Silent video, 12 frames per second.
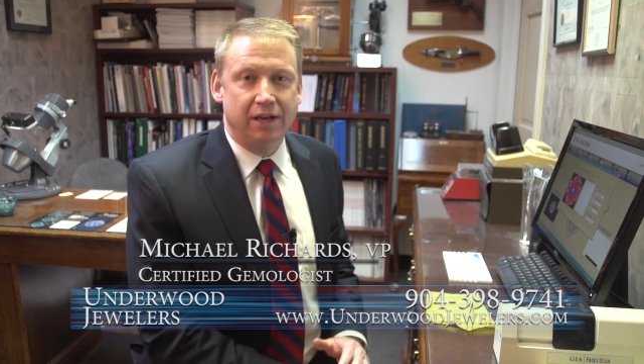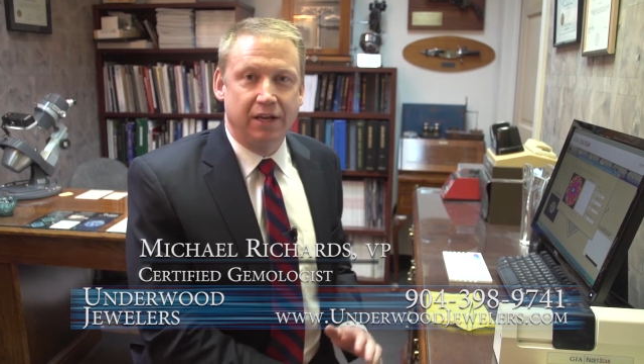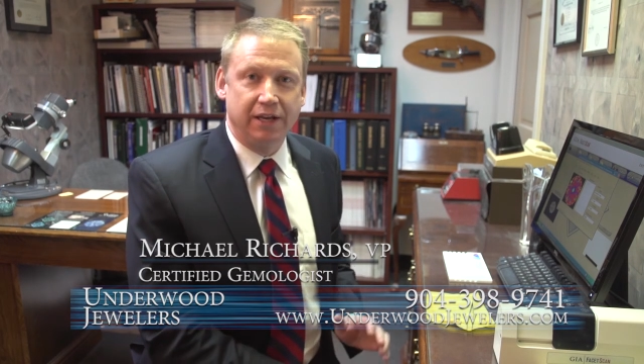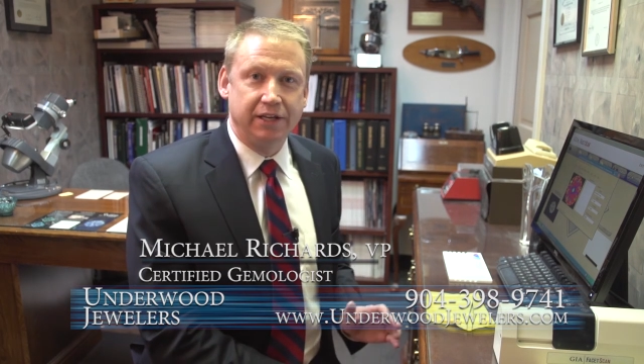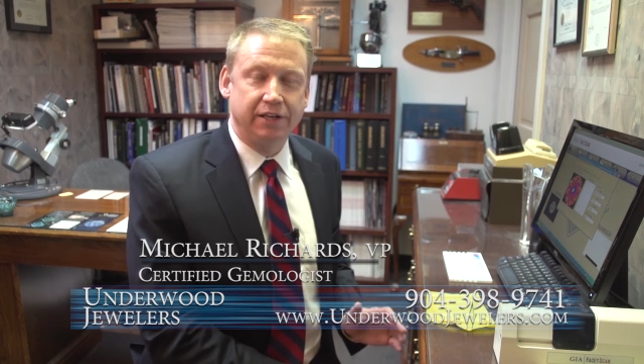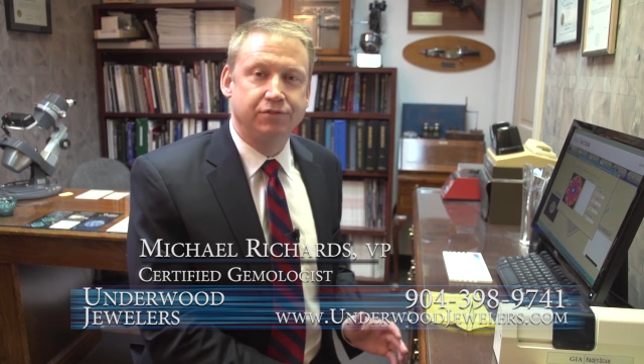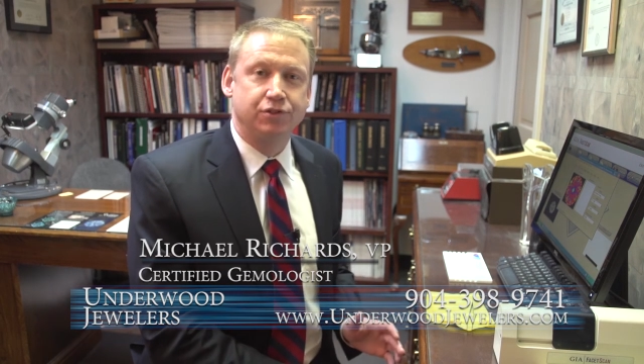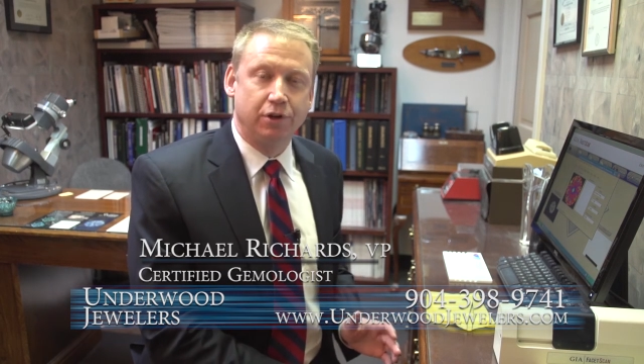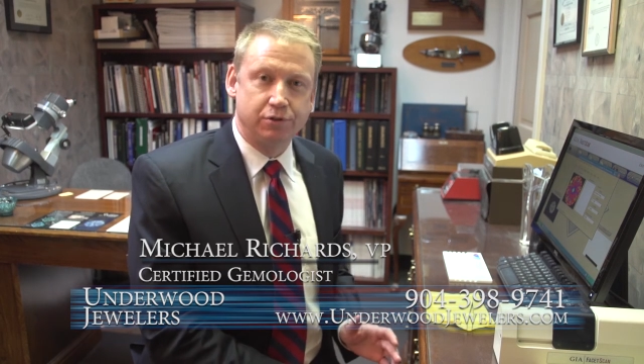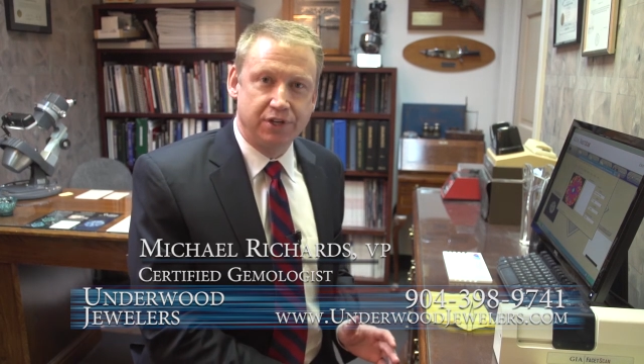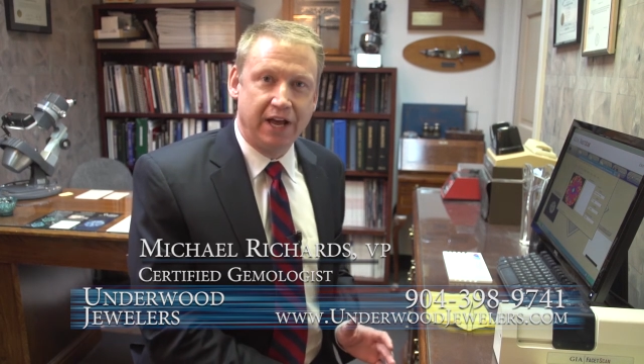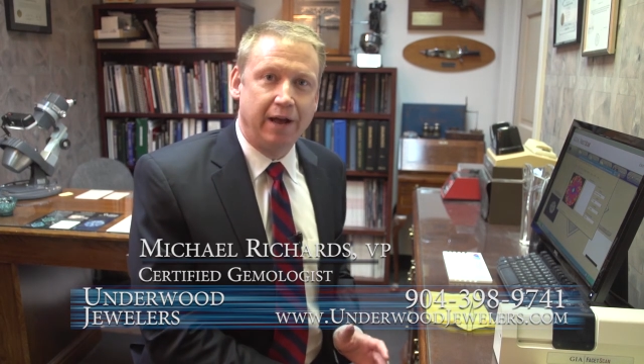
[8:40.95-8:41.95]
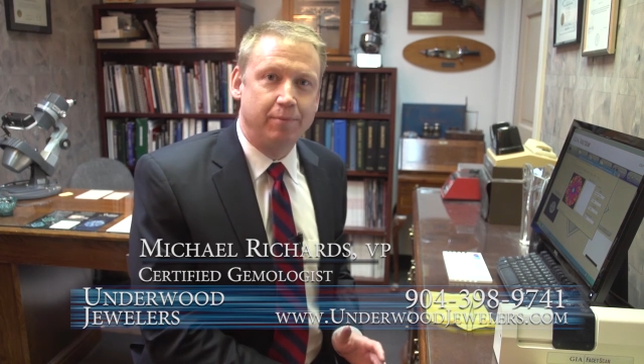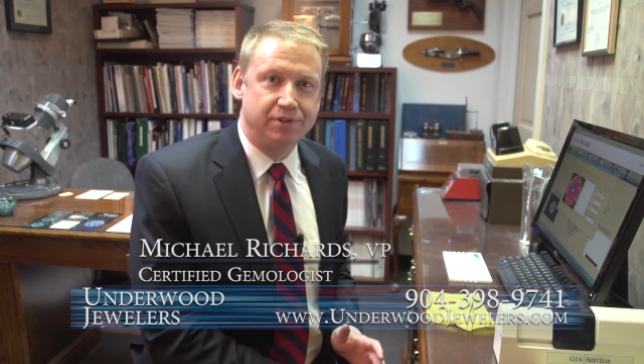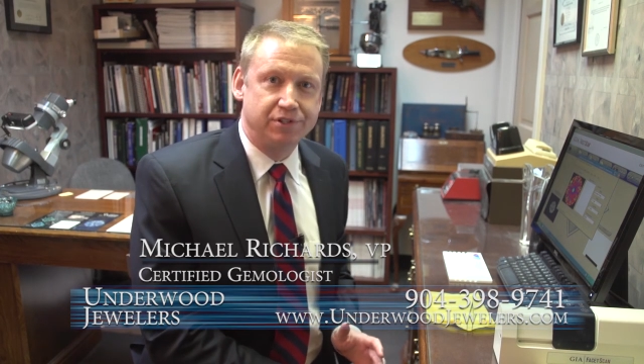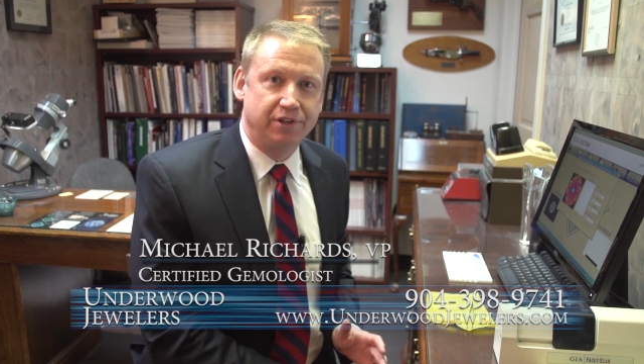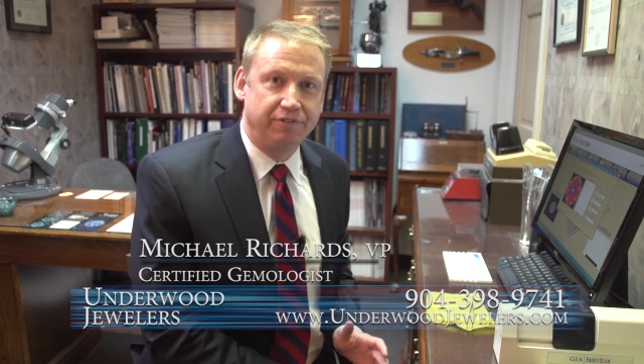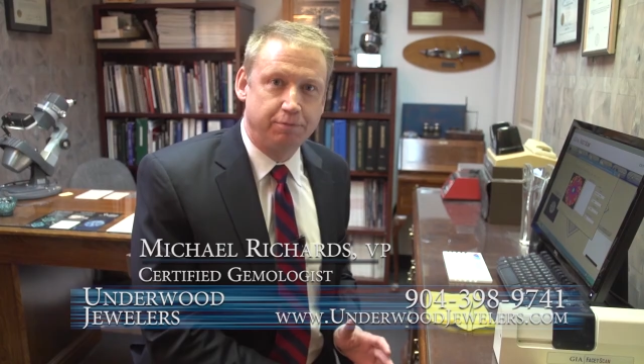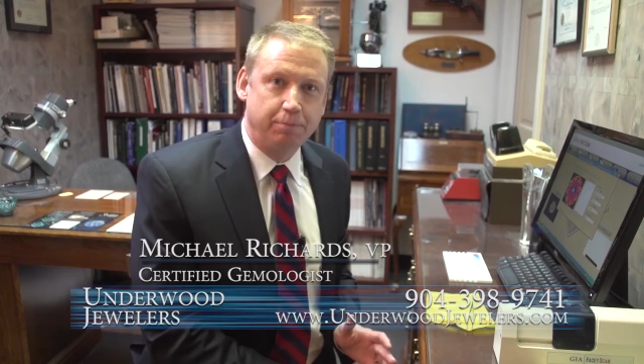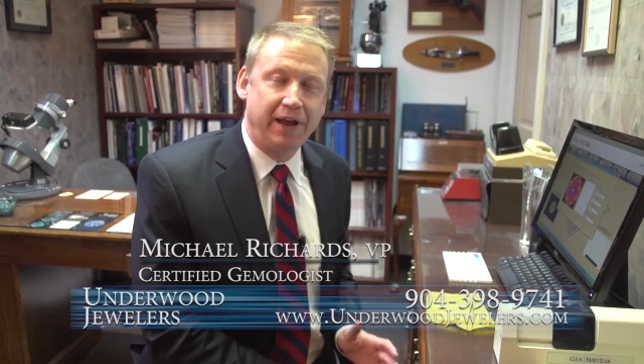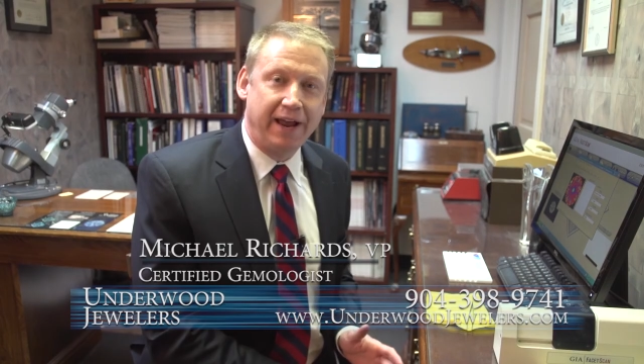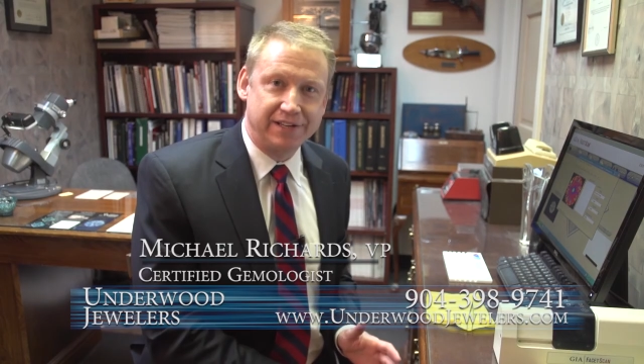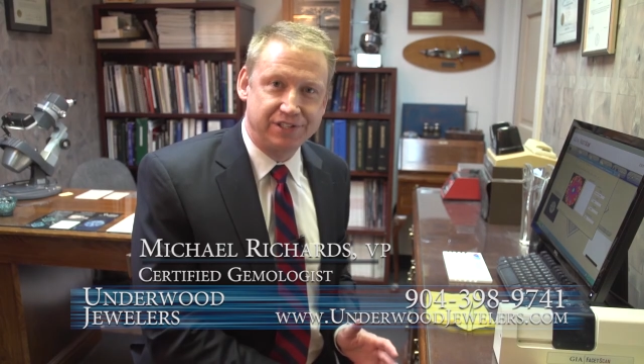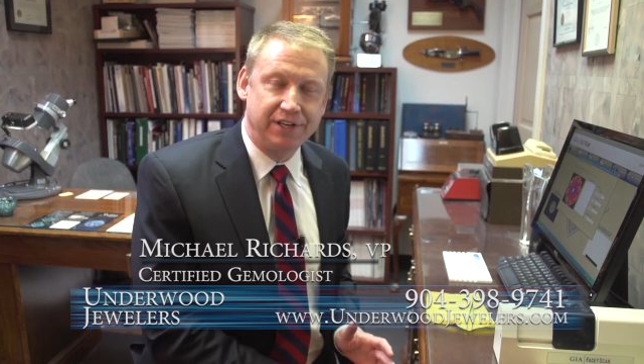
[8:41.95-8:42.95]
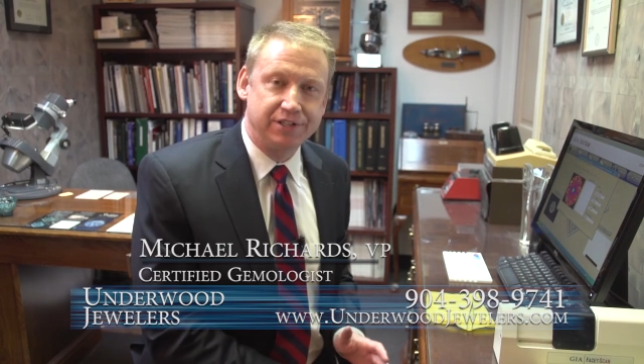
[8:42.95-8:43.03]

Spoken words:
he gives those diamonds that have passed